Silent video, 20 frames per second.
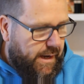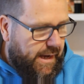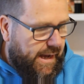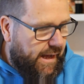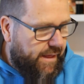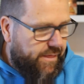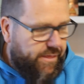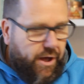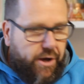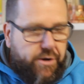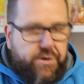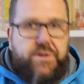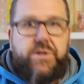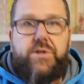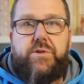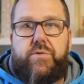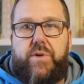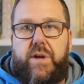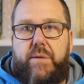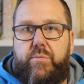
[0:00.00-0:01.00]

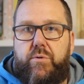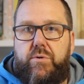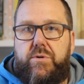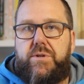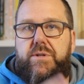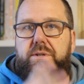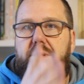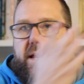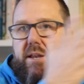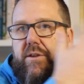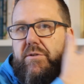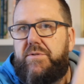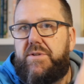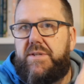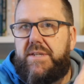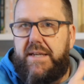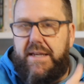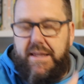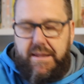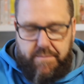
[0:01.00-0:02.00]
Those three books, and you'll
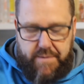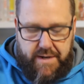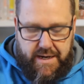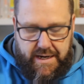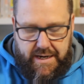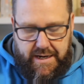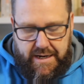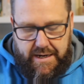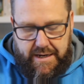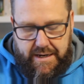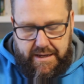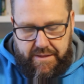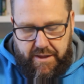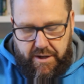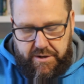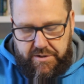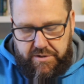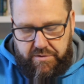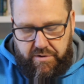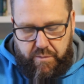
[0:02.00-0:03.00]
see them here,
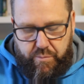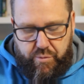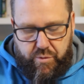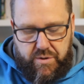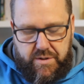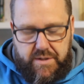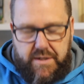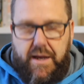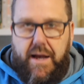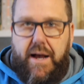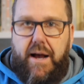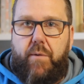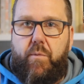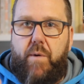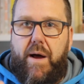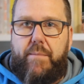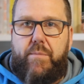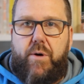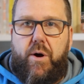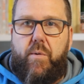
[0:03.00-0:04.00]
those three books
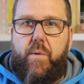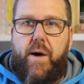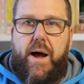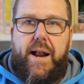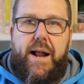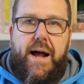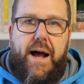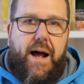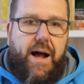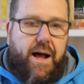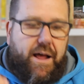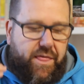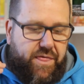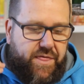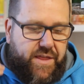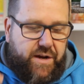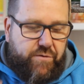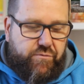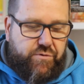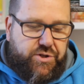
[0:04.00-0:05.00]
one by one are
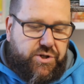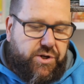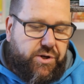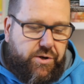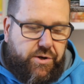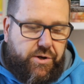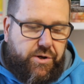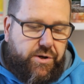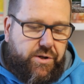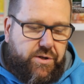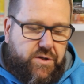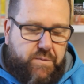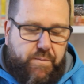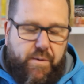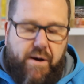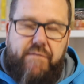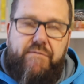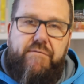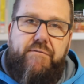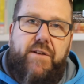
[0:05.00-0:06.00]
The Returns
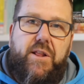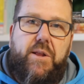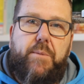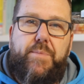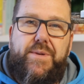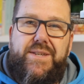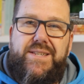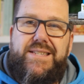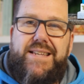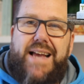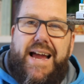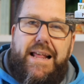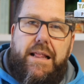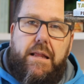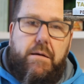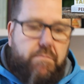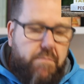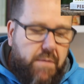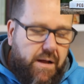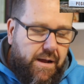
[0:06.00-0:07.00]
by Philip
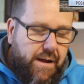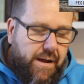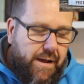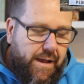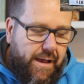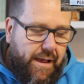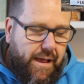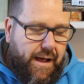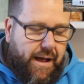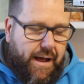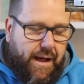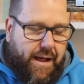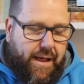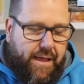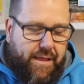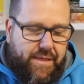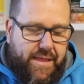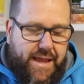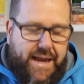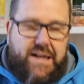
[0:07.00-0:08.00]
Salem,
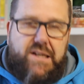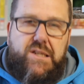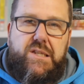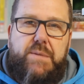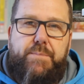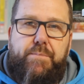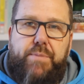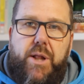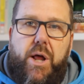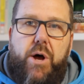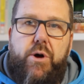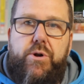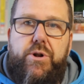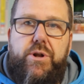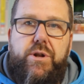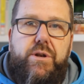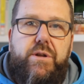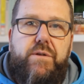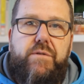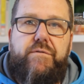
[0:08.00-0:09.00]

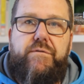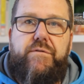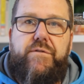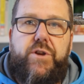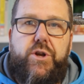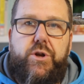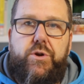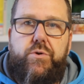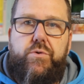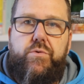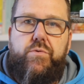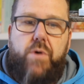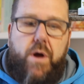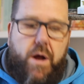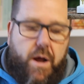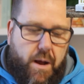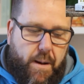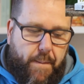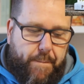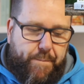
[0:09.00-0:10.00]
Exploded View
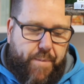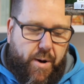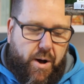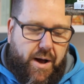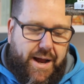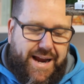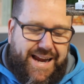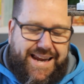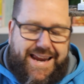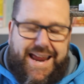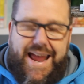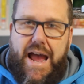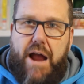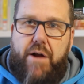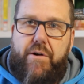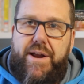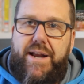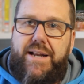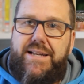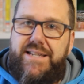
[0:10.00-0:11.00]
by
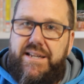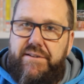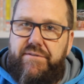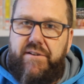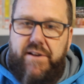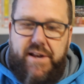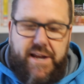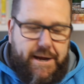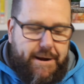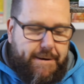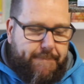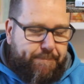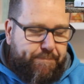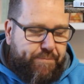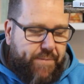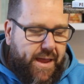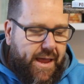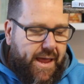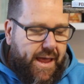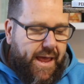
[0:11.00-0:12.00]
Carrie Tiffany,
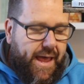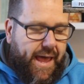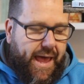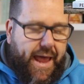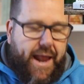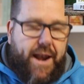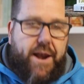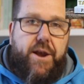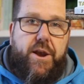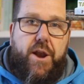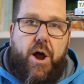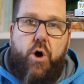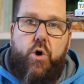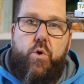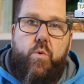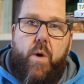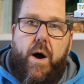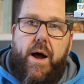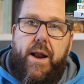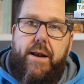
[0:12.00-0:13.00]
and
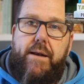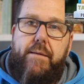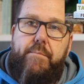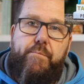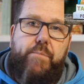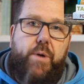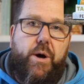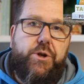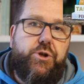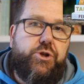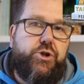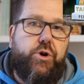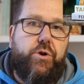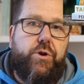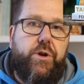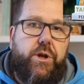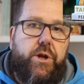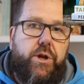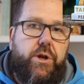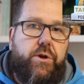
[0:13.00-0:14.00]
No One by
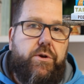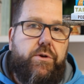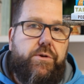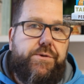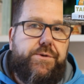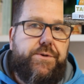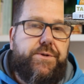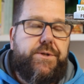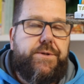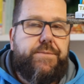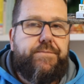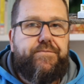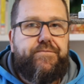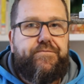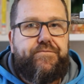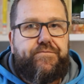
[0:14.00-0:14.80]
John Hughes.